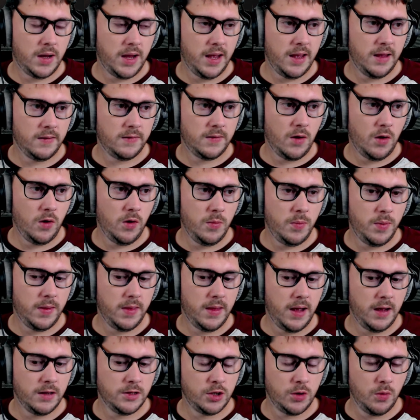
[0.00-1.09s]
here's the hope in
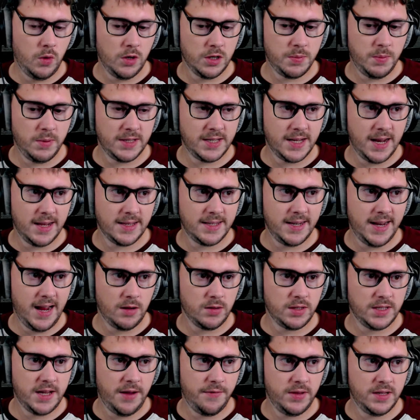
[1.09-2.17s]
that. So what's my sanity now?
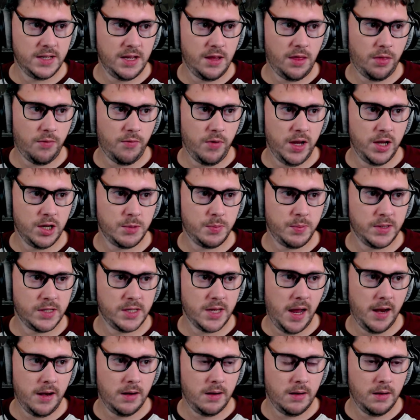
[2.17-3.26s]

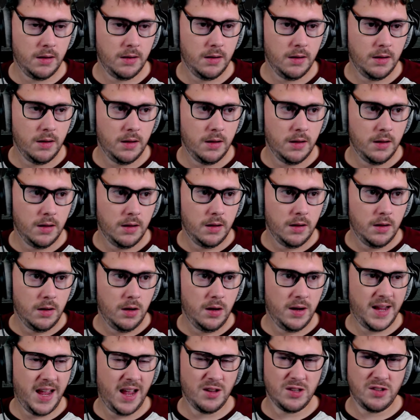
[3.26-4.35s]
73-ish%.
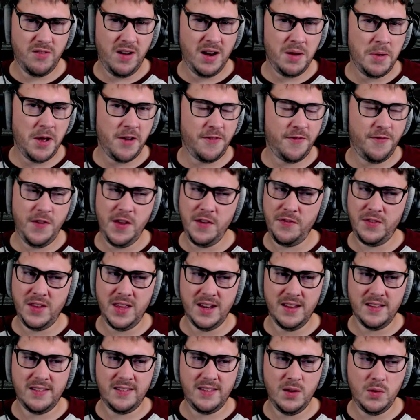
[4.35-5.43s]
Okay, it was around about 50
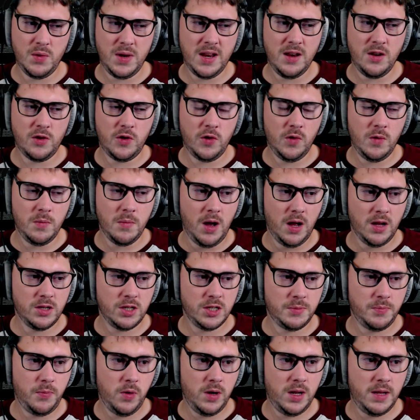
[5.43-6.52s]
and it still didn't do much.
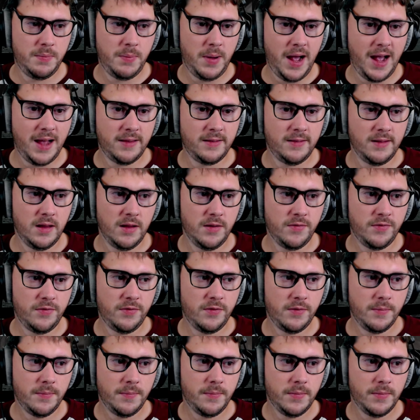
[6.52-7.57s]
It's pretty passive.